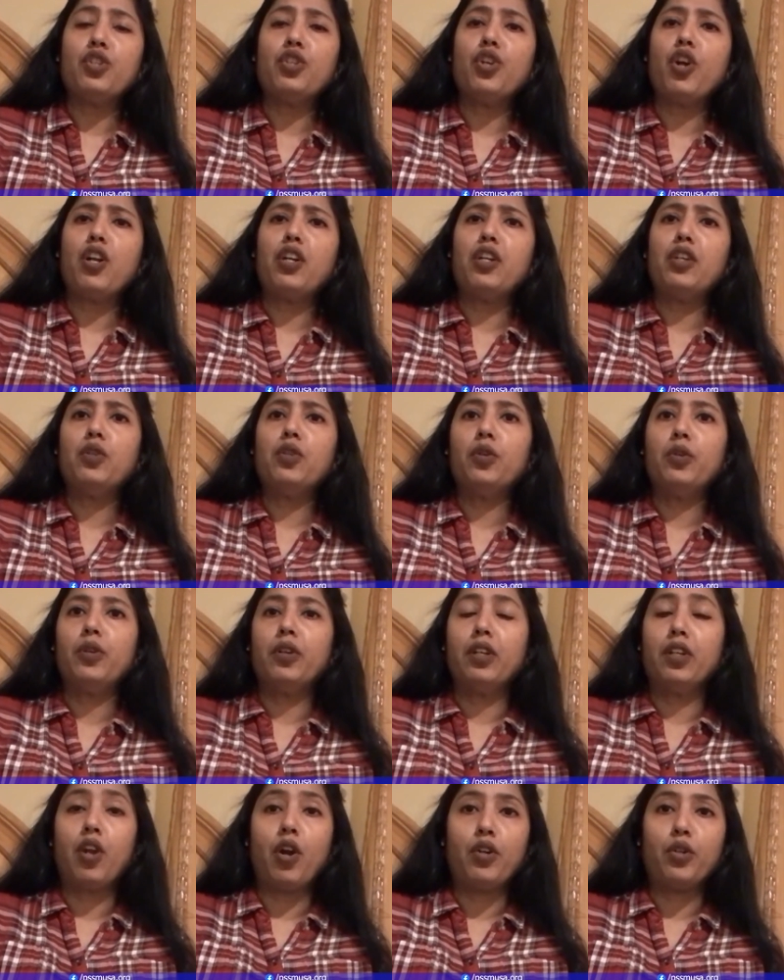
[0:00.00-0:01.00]
So
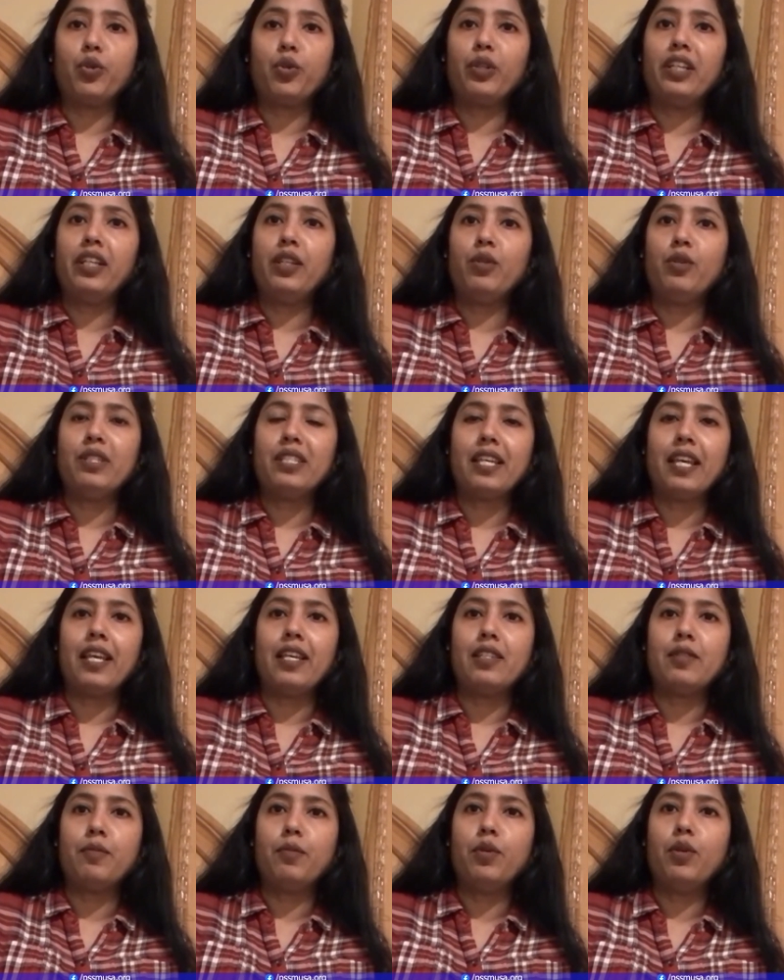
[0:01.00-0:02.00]
not only Louise
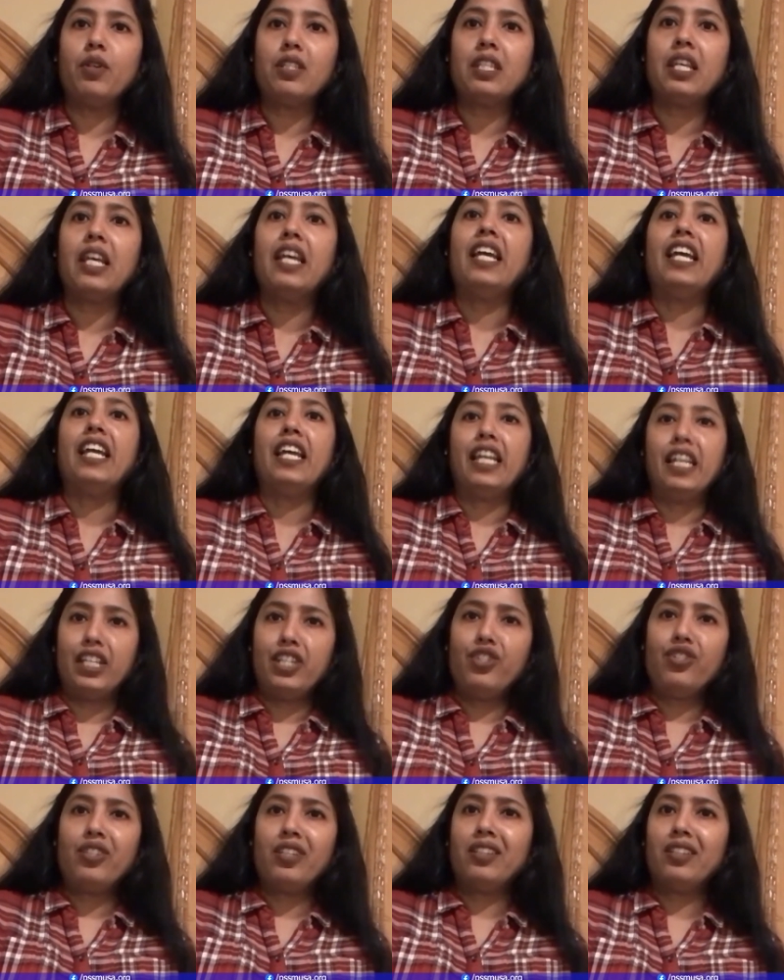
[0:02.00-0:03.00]
Hay's books,
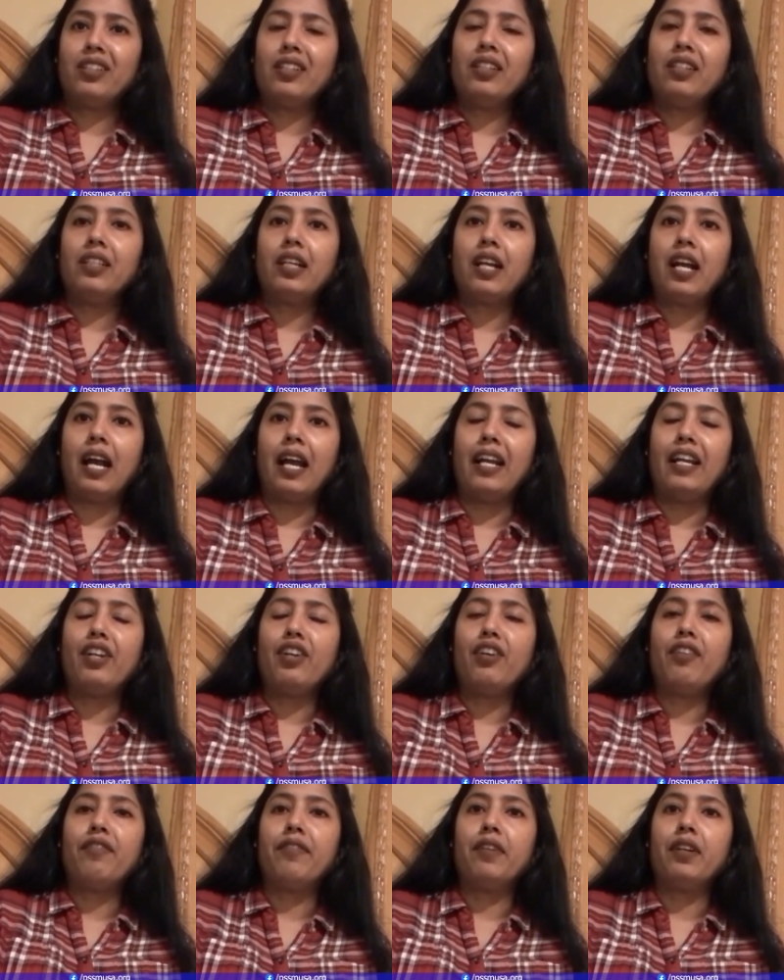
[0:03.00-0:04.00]
in general, the
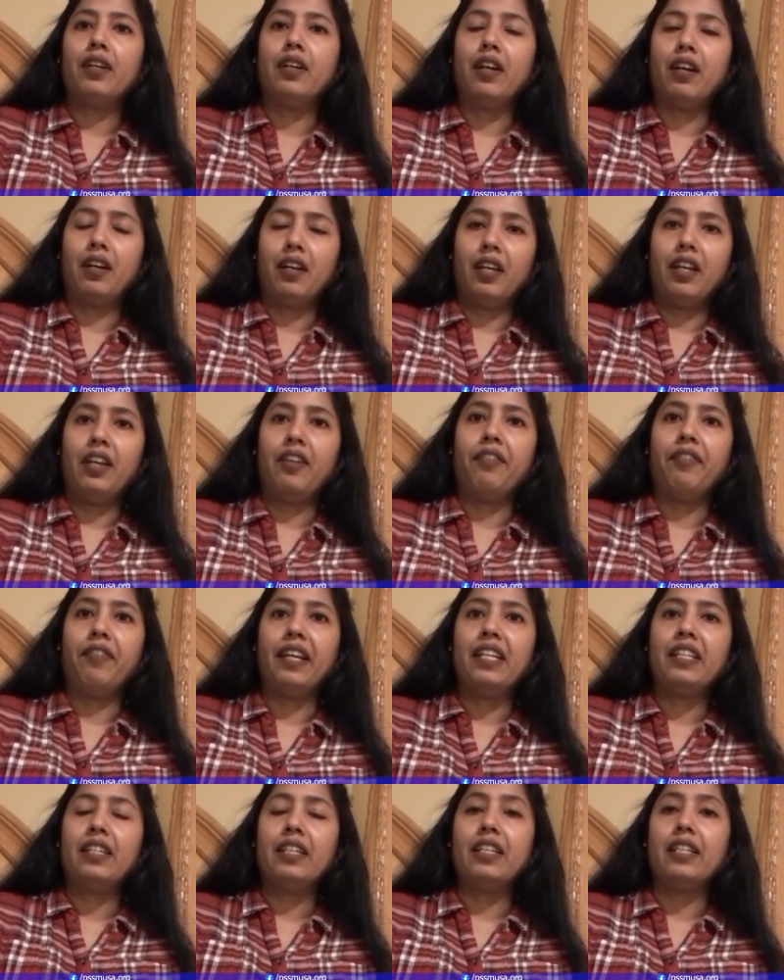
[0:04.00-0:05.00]
kind of
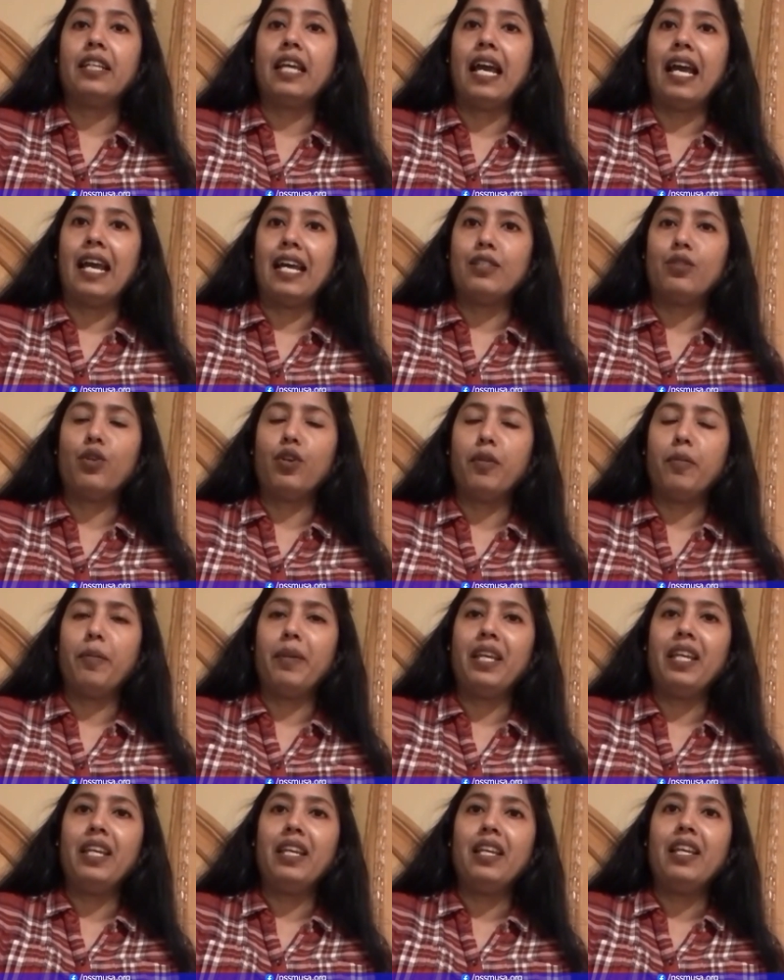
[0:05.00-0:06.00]
effect it has on
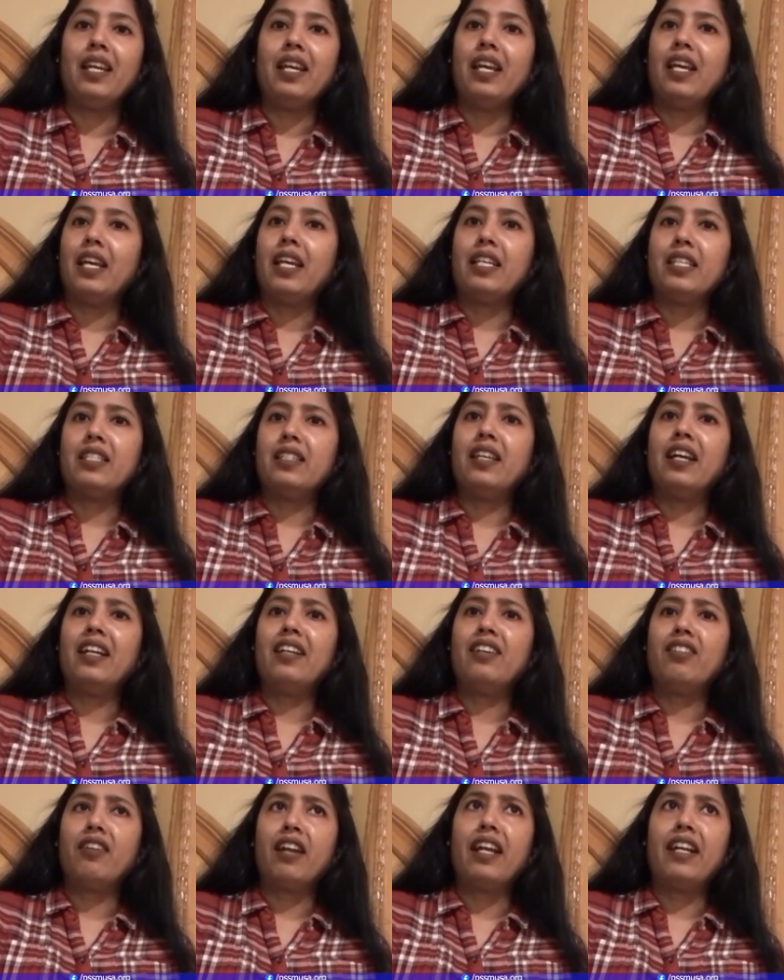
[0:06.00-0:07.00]
me is
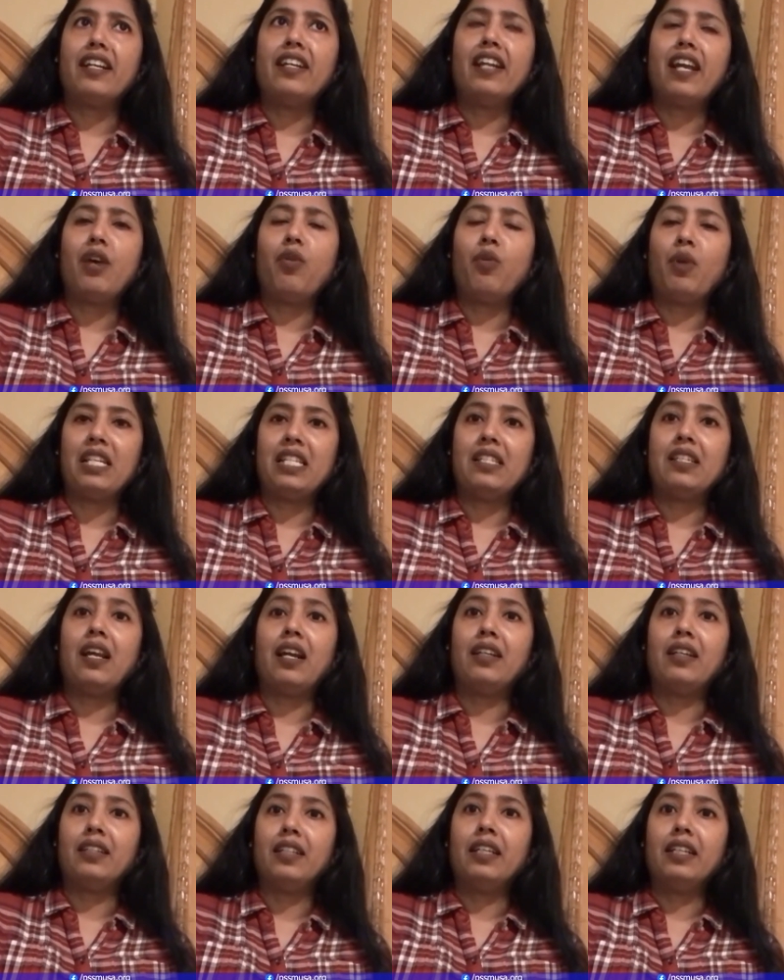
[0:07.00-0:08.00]
that right now I
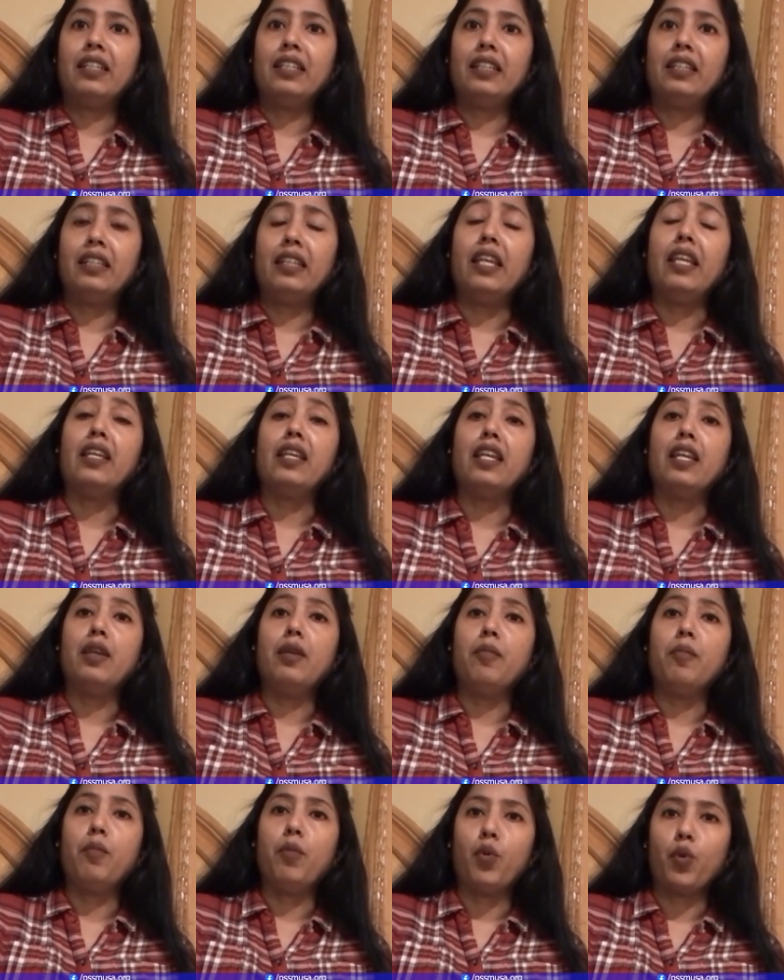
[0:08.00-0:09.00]
started
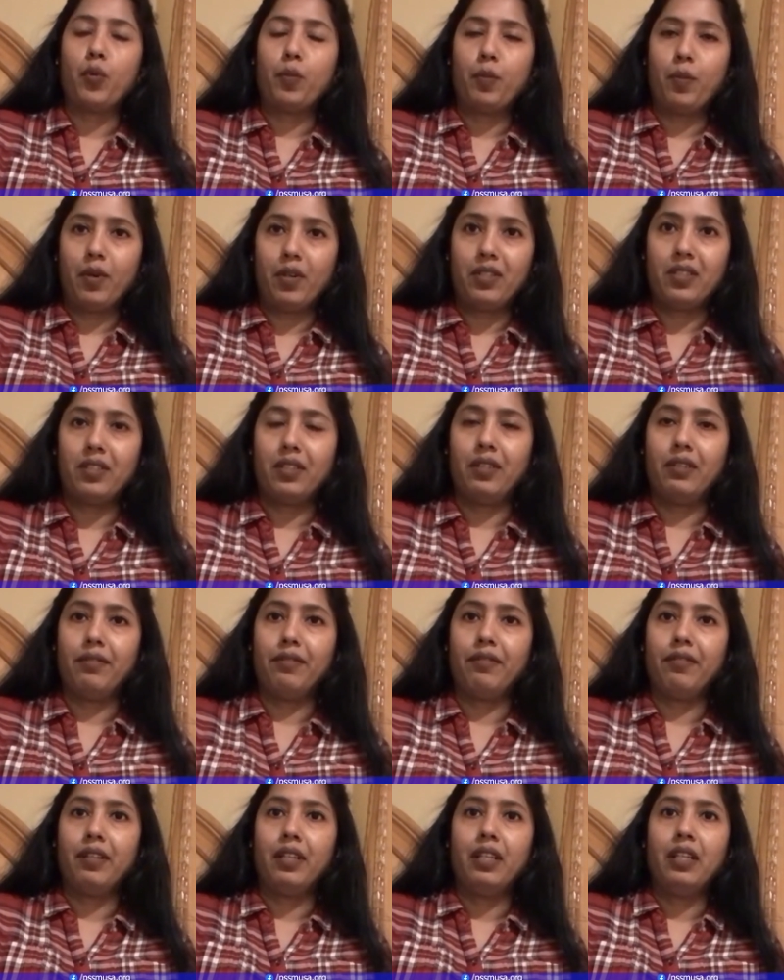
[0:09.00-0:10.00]
thinking more
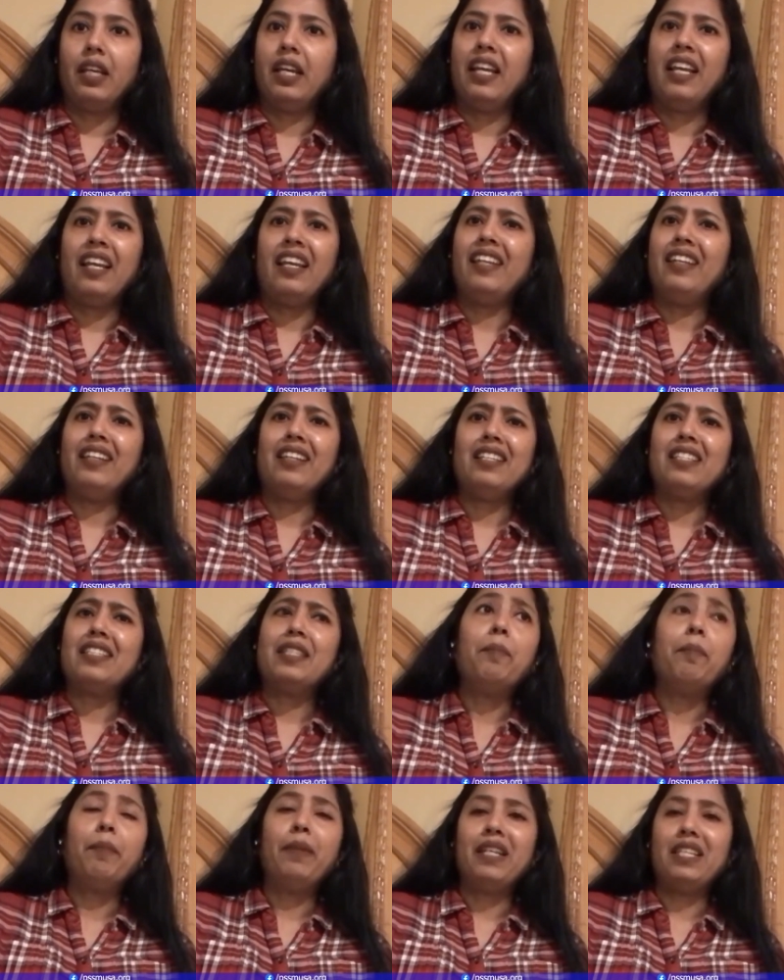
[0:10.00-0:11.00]
positive in
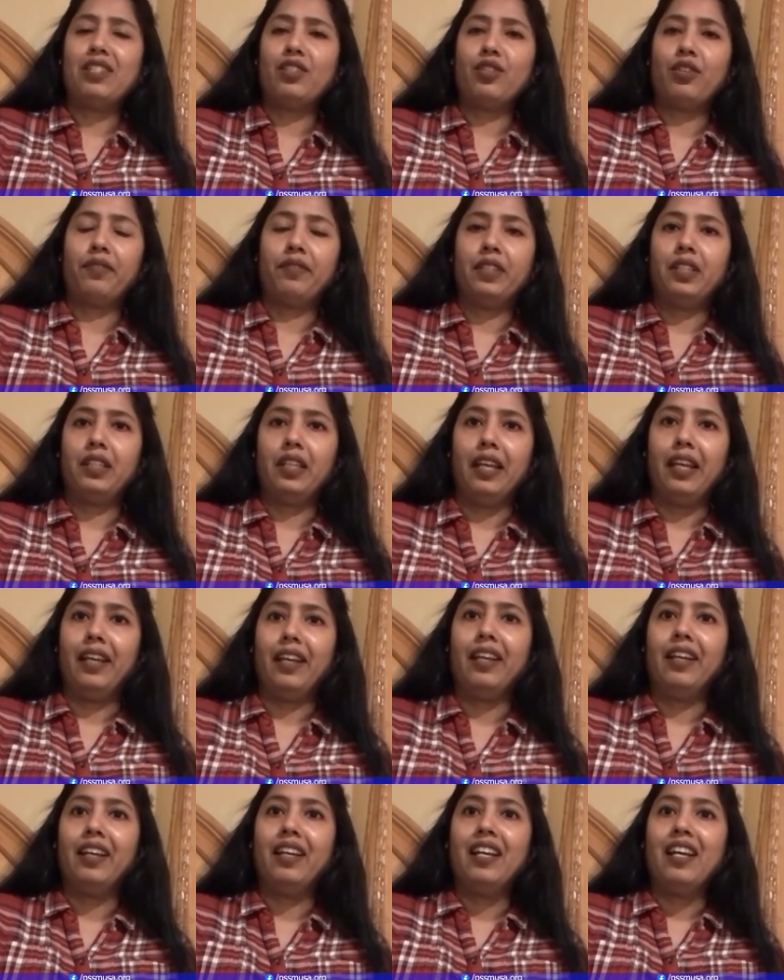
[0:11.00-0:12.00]
simplest of the
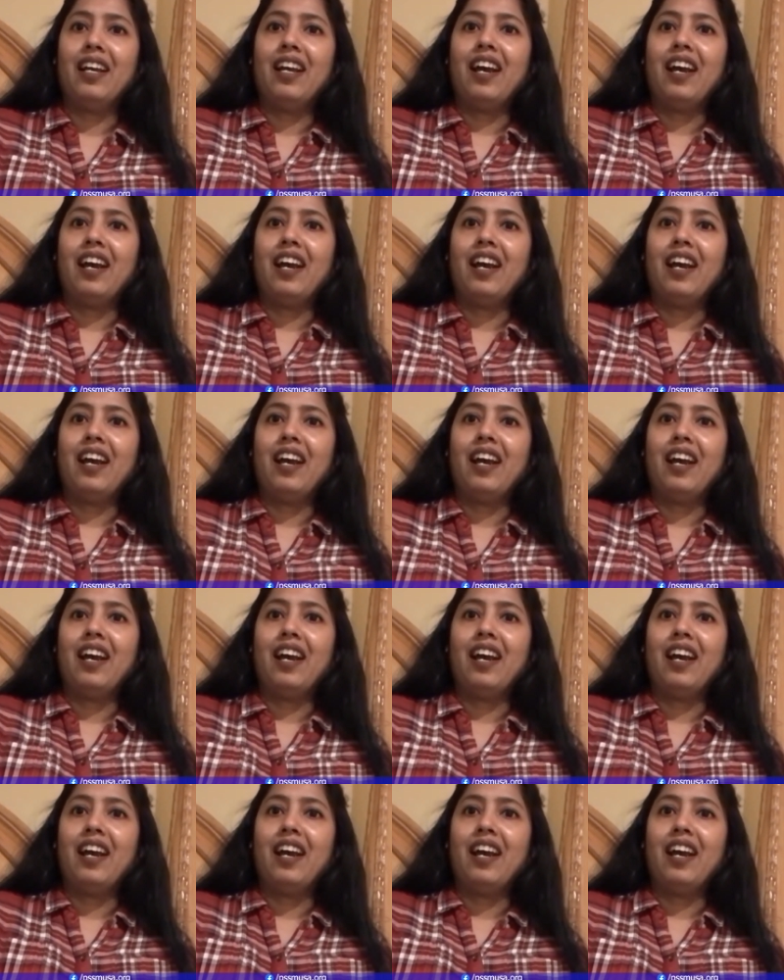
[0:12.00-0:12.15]
thing.